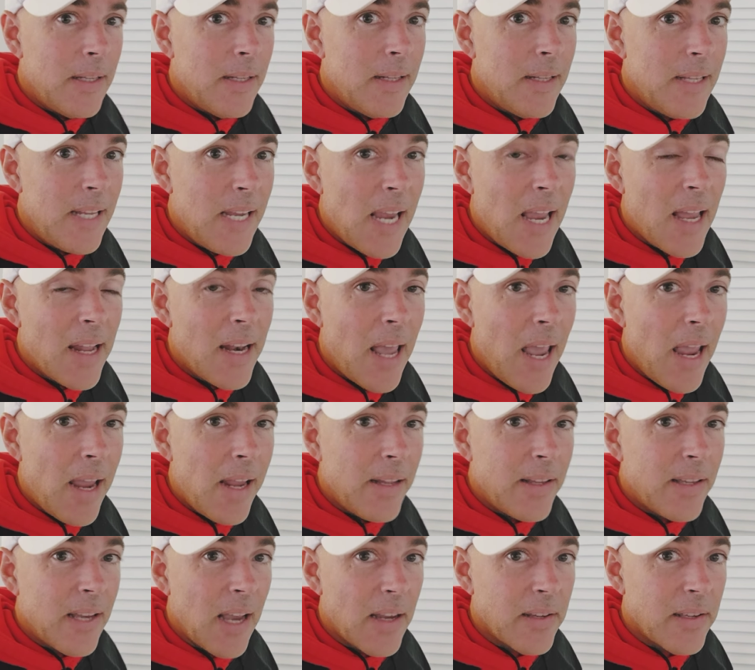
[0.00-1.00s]

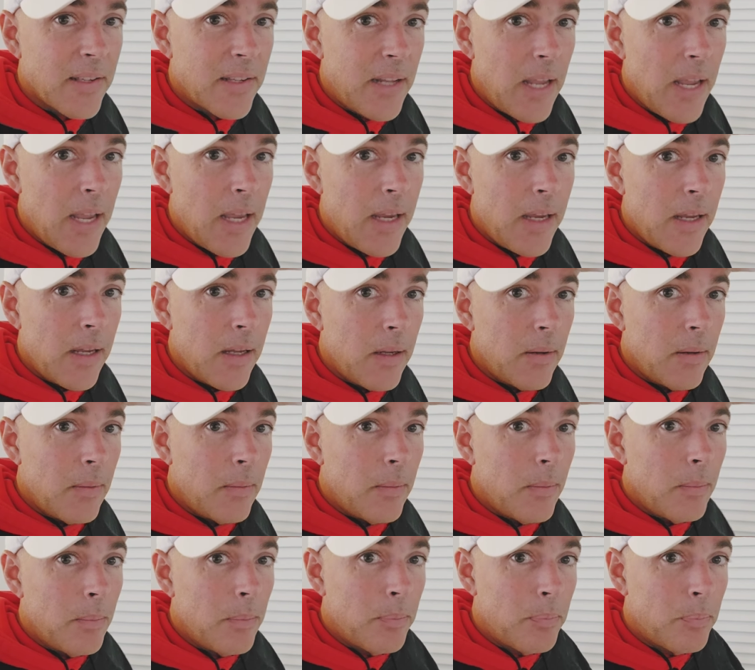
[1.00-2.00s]
DNA testing
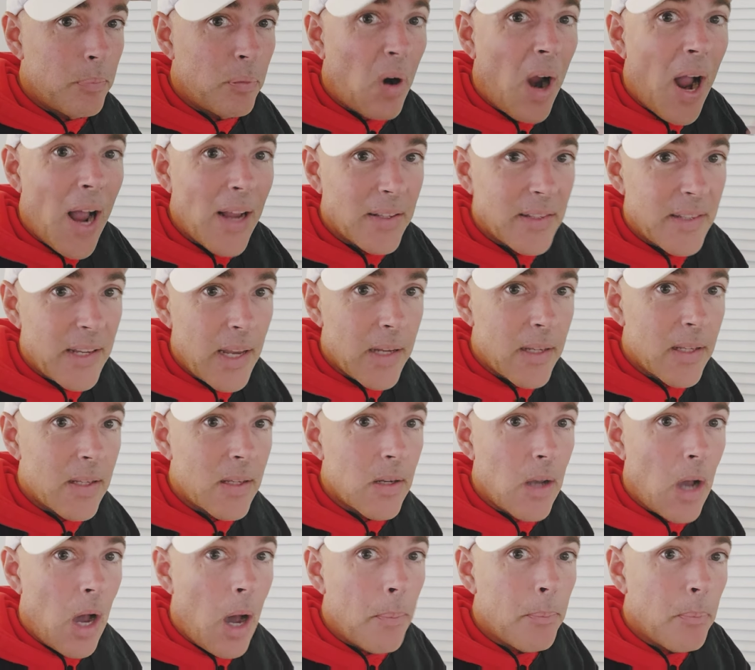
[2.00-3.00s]
process
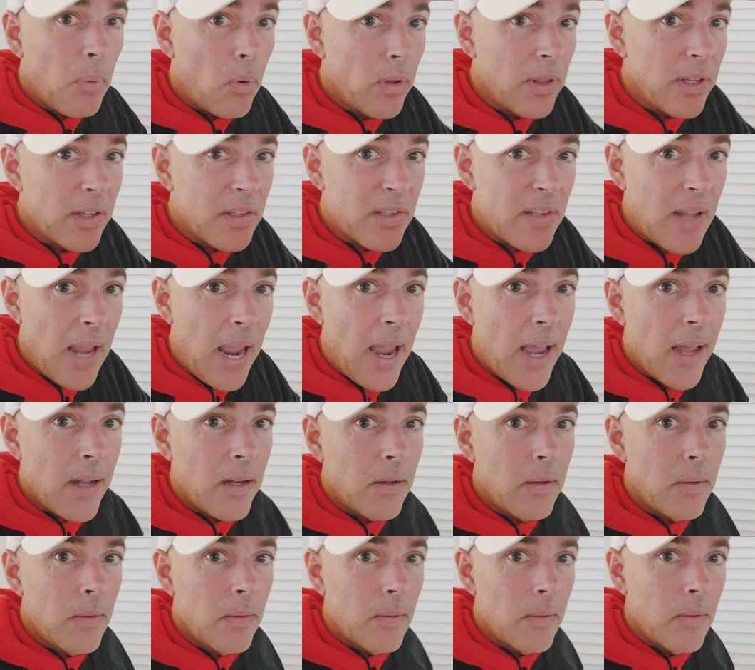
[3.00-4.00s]
up on the stand
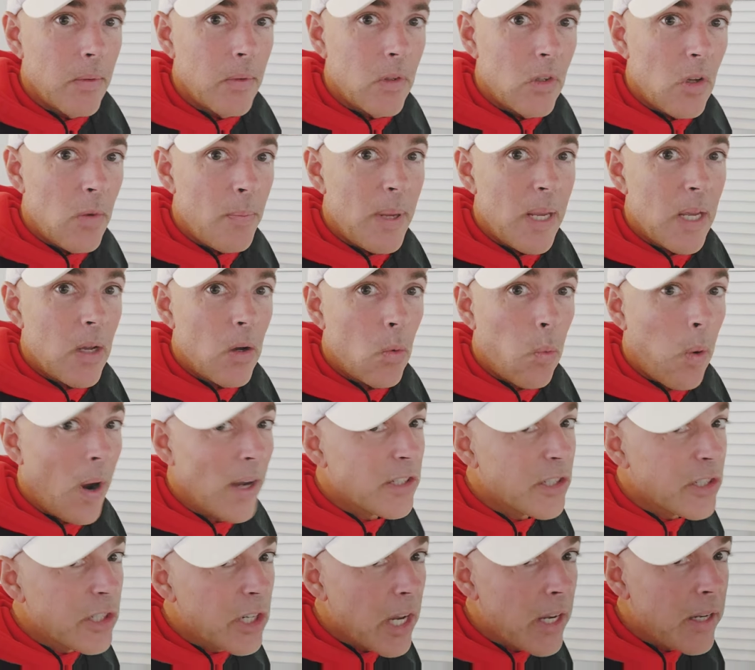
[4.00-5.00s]
to be
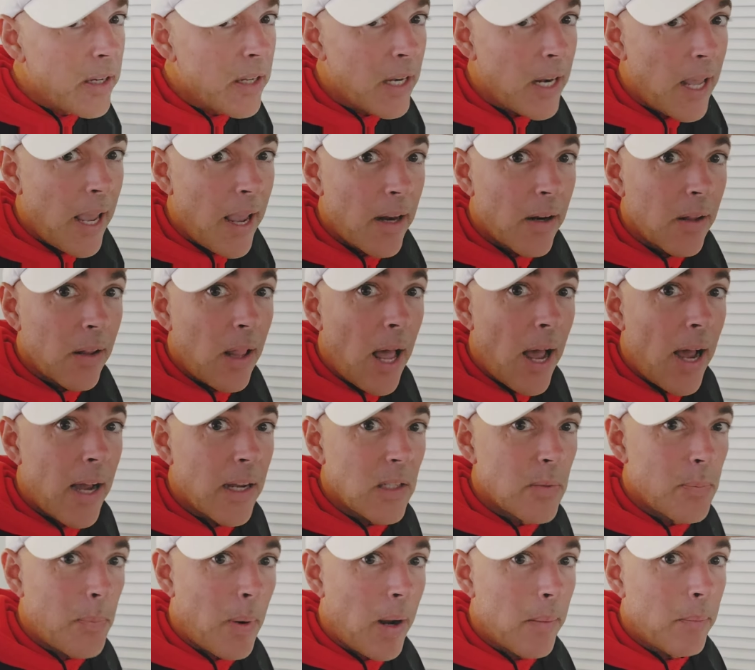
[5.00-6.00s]
questioned and
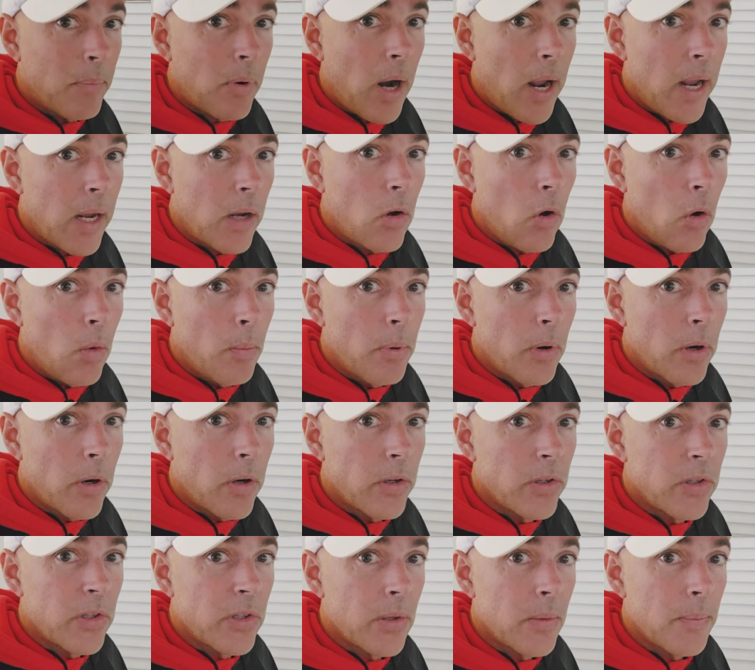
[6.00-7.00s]
analyzed by Bryan
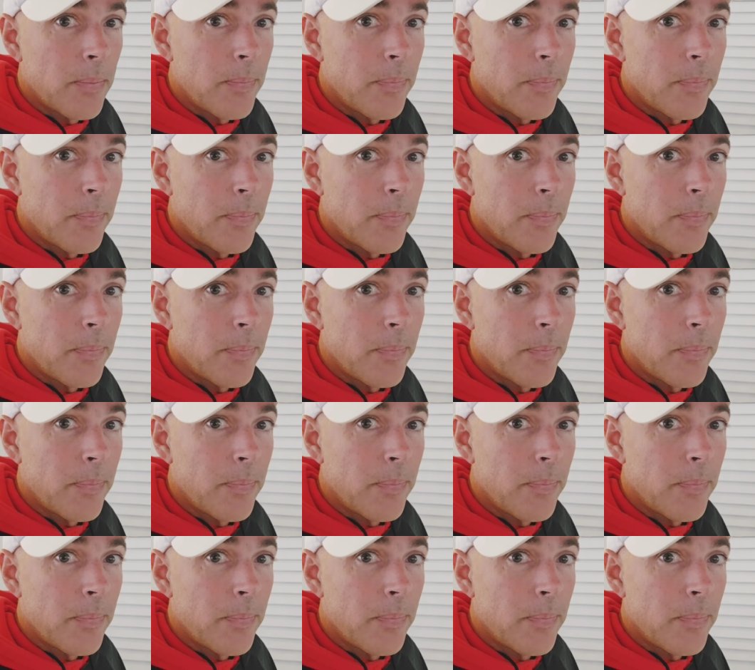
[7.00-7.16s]
Kohberger's